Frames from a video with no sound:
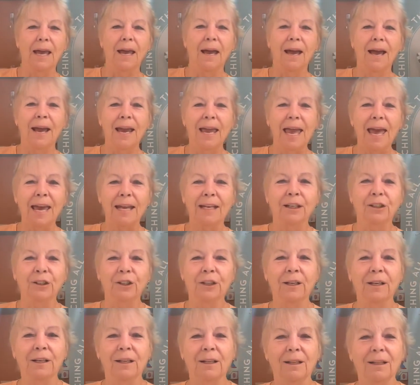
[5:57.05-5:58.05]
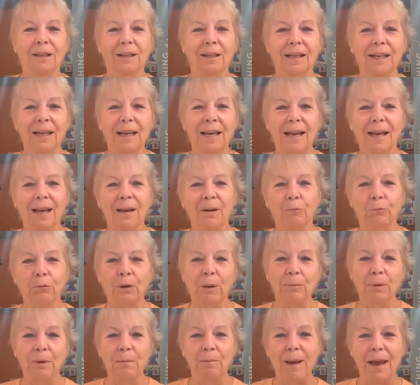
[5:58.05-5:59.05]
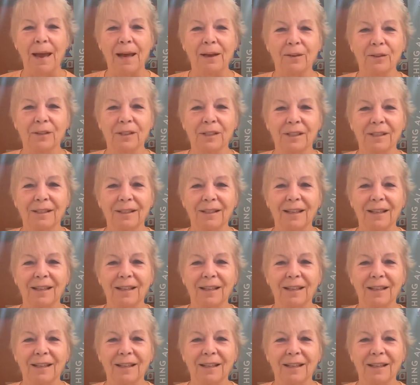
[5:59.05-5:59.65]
I had a little rubber mouse that